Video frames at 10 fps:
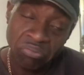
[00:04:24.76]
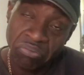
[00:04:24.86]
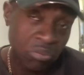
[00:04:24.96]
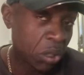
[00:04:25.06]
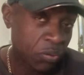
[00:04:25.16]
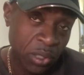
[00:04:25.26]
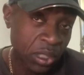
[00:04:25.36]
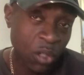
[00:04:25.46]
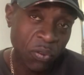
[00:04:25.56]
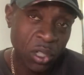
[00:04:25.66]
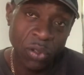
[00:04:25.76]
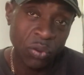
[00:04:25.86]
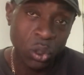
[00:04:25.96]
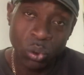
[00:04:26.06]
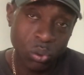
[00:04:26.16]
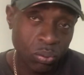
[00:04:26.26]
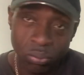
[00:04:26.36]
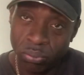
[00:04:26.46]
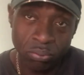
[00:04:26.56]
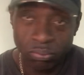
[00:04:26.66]
no, there's no furlough for you.
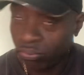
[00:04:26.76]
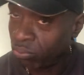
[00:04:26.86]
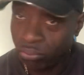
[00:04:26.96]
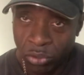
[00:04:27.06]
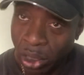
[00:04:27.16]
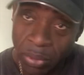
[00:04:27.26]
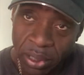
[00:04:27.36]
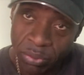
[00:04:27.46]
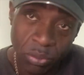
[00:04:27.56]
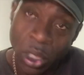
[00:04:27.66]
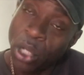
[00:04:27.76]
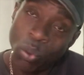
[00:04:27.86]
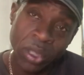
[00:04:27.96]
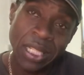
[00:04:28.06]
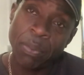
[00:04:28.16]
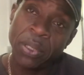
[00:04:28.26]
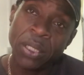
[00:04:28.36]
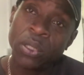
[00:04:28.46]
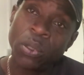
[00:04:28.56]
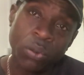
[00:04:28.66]
Do you know what I mean? It wasn't happening
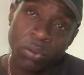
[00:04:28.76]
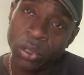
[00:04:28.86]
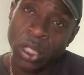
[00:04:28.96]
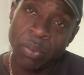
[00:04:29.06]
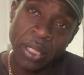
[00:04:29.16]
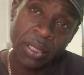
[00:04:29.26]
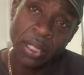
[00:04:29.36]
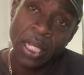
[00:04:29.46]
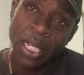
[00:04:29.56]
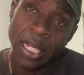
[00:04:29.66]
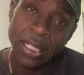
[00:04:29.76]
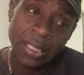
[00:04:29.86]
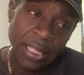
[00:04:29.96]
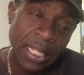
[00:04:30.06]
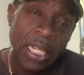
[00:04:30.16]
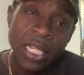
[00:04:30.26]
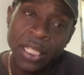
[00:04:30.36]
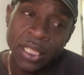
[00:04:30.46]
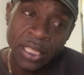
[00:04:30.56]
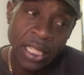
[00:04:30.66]
at all. Do you know what I mean? And you
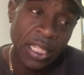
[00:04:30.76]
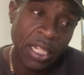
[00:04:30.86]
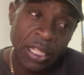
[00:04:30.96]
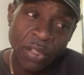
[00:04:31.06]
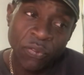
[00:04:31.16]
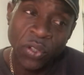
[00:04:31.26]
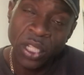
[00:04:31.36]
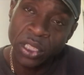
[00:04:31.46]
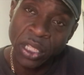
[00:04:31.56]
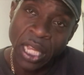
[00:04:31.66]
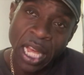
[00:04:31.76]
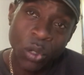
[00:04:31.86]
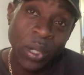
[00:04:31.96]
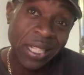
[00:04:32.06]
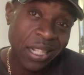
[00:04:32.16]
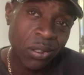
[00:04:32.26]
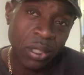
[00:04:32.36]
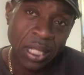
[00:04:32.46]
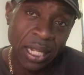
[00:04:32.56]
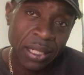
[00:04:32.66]
see in the first how quick they got
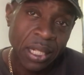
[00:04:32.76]
the